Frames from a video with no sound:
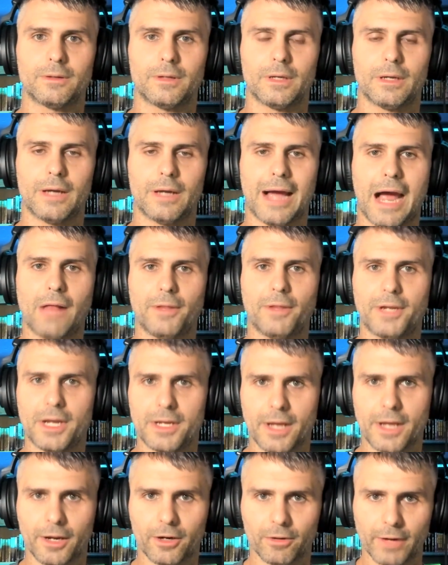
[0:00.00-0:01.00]
holiday
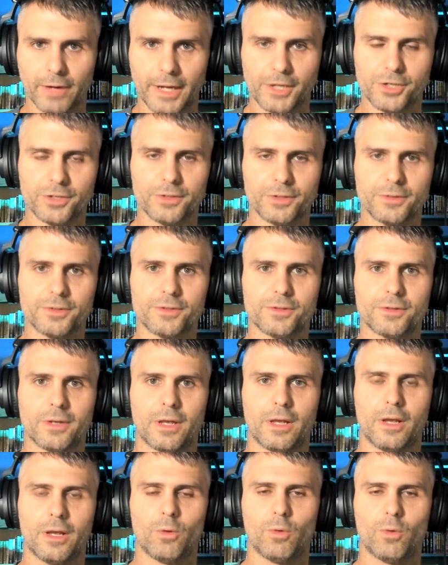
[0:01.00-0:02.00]
decorations,
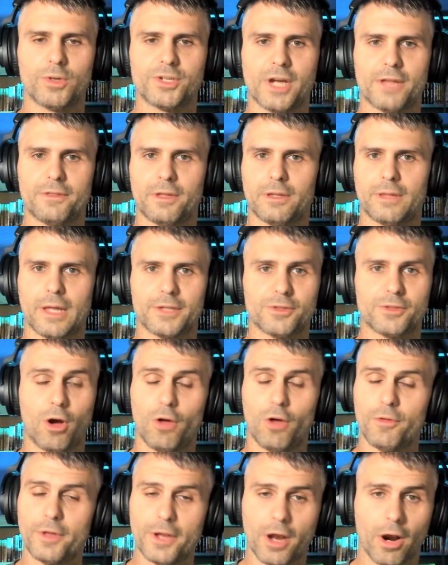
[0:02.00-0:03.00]
which I think that's
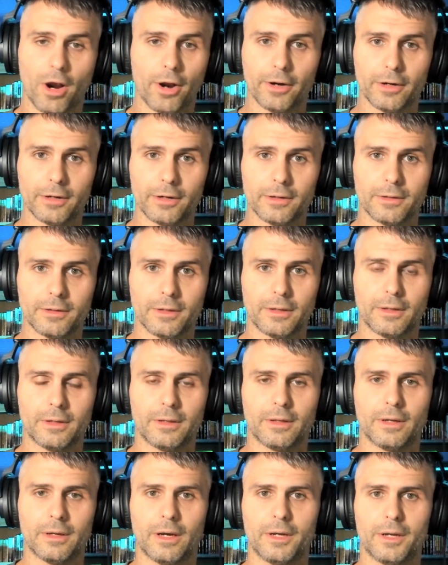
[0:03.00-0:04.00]
all they are,
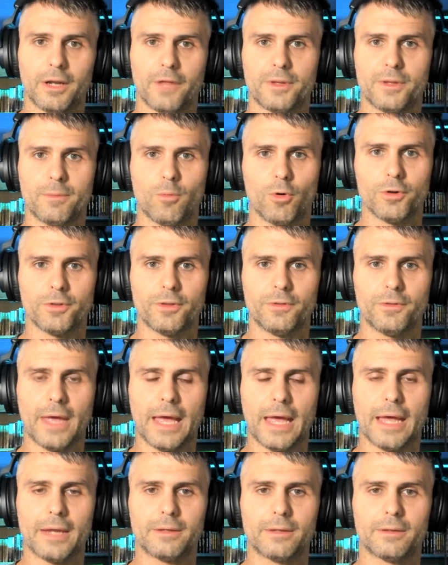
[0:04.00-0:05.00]
nothing more than
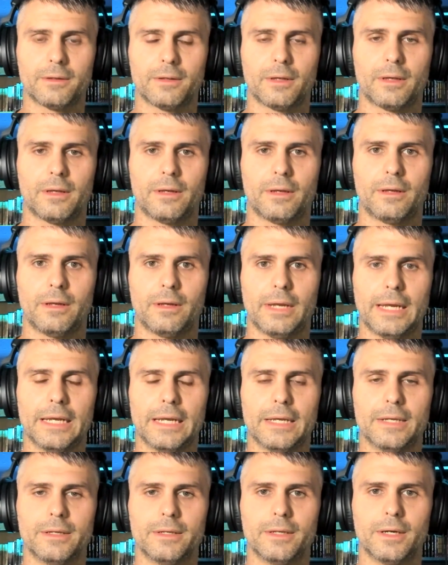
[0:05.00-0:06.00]
that.
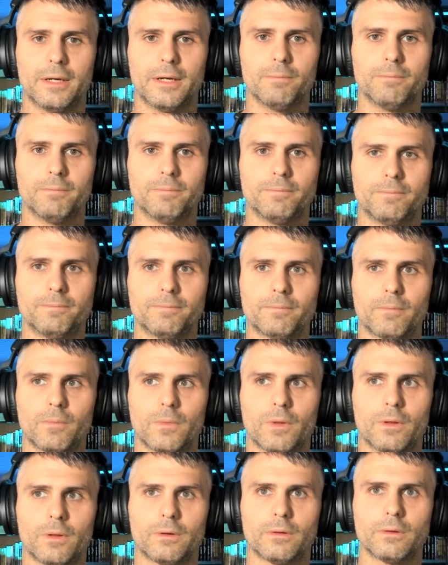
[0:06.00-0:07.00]
And
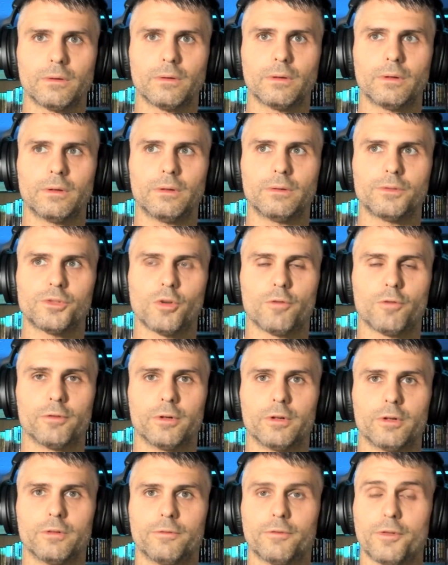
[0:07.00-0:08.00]
so
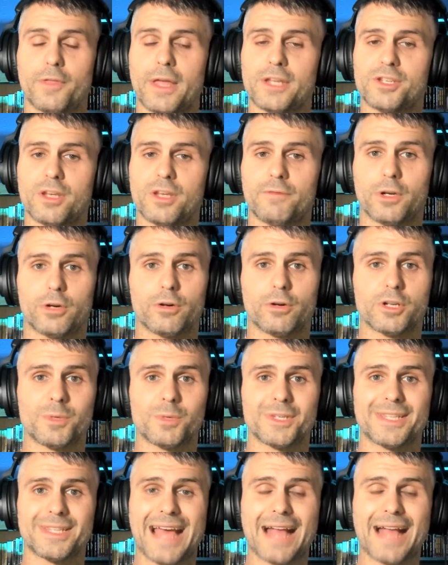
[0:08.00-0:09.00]
for Thanksgiving and
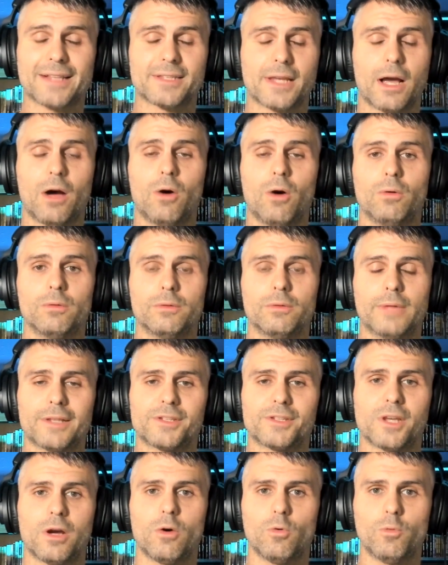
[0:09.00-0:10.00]
Christmas, that's how
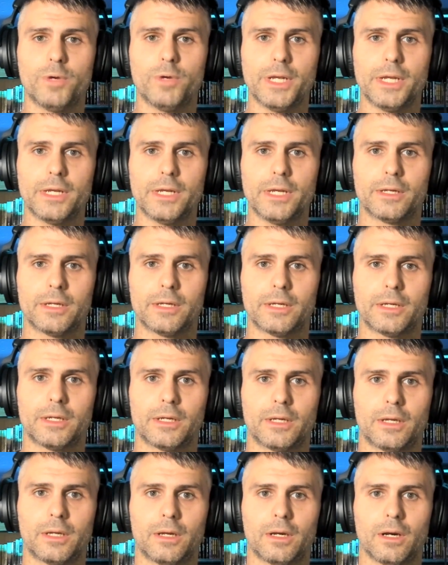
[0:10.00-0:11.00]
we
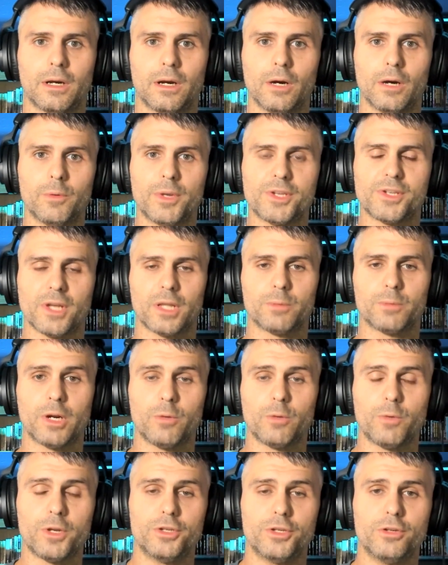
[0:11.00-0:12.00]
celebrate.
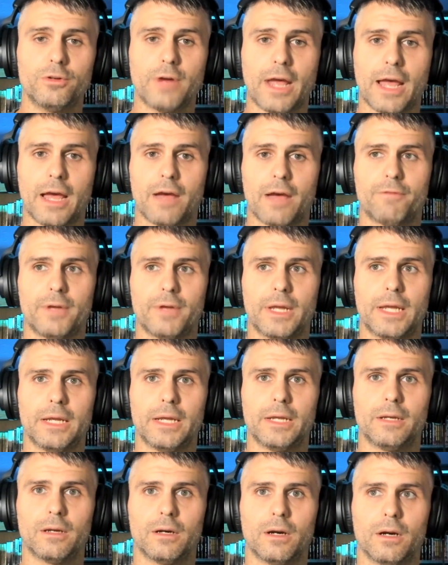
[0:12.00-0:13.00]
We do have
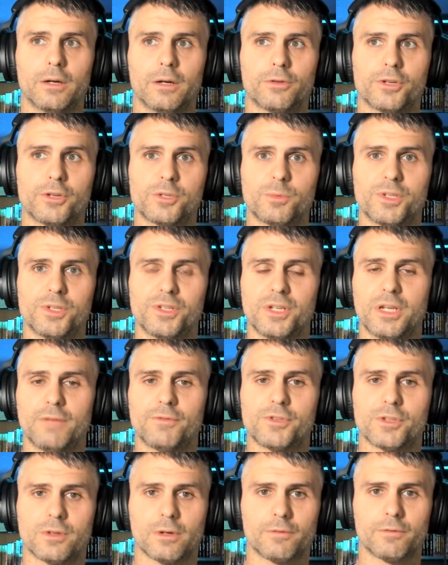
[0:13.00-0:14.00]
a Christmas Eve
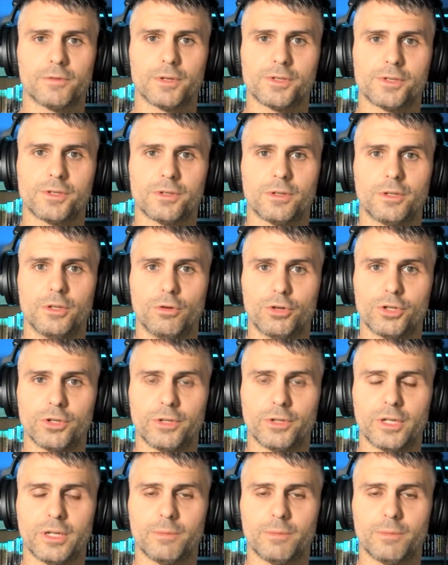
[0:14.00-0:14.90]
service usually,